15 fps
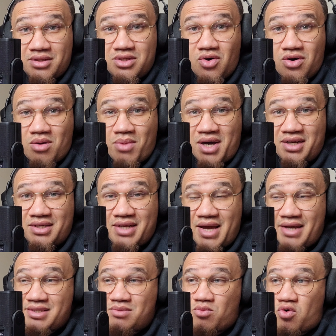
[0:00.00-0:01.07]
talk about a
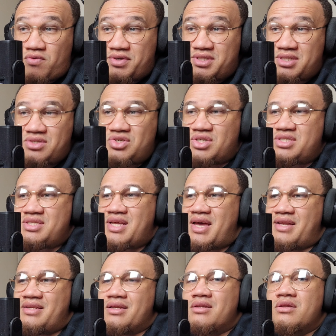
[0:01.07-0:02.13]
dad's movies. It's just
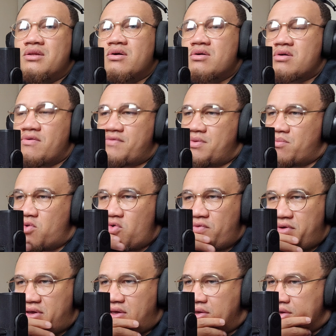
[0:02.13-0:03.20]
that the look of the
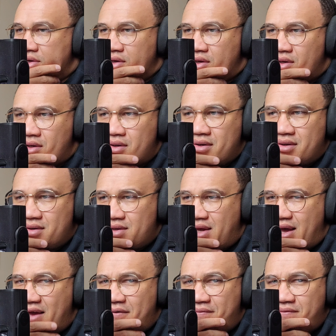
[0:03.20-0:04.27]
movie
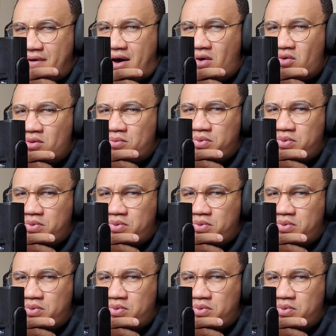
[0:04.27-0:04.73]
I found